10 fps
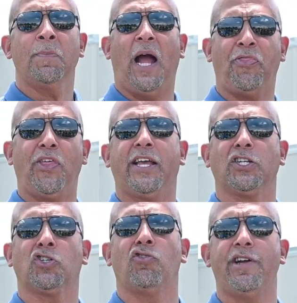I think
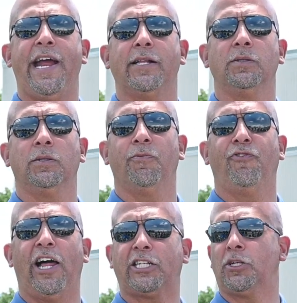is creating some
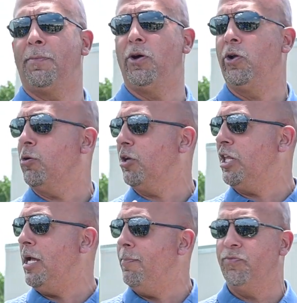flexibility with
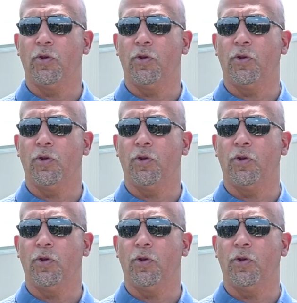him.